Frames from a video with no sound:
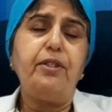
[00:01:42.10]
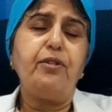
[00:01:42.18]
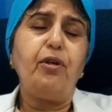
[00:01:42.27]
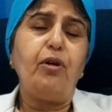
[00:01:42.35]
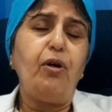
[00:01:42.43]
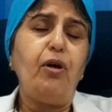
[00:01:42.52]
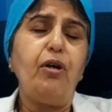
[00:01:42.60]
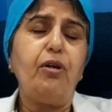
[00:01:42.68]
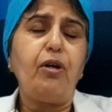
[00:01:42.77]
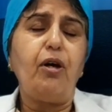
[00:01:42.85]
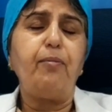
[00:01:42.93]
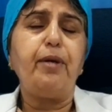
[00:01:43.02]
these are
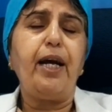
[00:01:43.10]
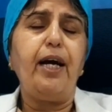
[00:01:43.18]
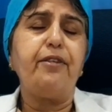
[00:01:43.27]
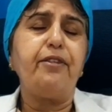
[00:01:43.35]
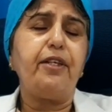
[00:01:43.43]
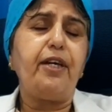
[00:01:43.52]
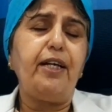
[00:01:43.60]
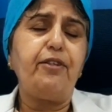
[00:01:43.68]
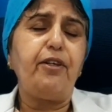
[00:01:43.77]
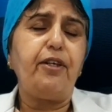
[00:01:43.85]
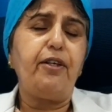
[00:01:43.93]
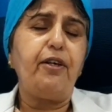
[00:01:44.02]
all coming under
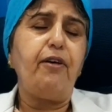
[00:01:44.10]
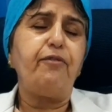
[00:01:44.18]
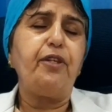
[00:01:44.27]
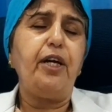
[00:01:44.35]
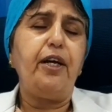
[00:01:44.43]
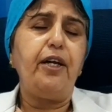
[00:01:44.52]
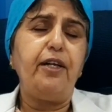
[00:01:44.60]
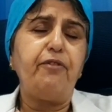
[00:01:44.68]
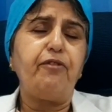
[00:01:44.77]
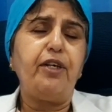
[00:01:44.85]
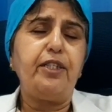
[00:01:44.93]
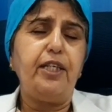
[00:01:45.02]
category of the
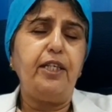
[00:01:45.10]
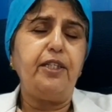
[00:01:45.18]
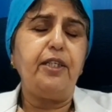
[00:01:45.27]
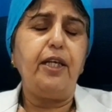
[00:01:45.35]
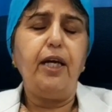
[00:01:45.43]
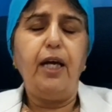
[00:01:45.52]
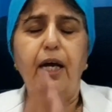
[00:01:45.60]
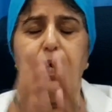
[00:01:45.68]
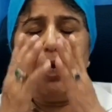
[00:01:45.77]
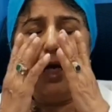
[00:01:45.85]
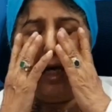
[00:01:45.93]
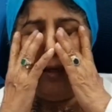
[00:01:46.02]
infertility.
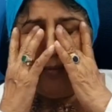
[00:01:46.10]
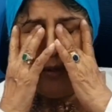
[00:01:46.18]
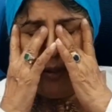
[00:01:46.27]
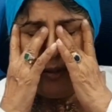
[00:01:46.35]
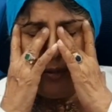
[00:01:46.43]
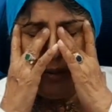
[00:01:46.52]
About